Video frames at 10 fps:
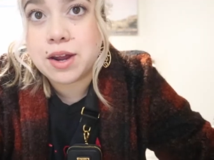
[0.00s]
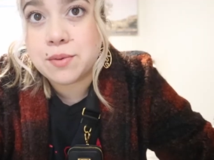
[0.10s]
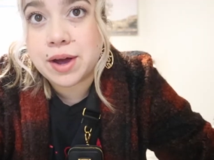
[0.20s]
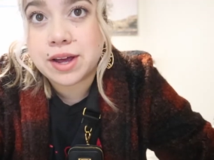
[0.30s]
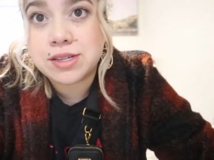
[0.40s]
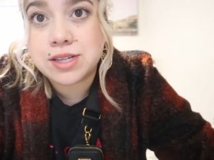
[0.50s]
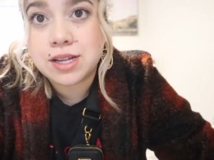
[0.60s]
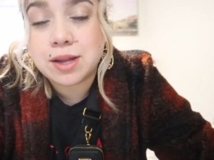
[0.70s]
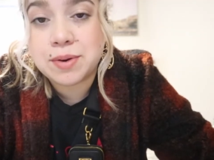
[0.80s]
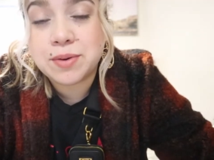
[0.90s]
Anyways,
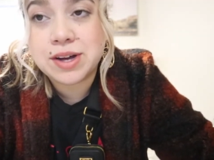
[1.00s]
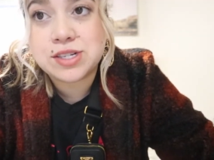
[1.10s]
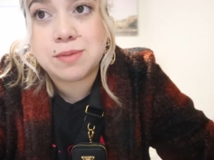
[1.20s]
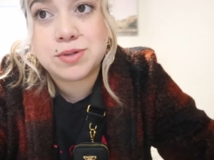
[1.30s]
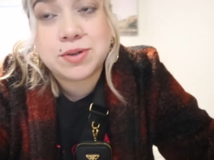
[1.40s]
let me know you guys are up to.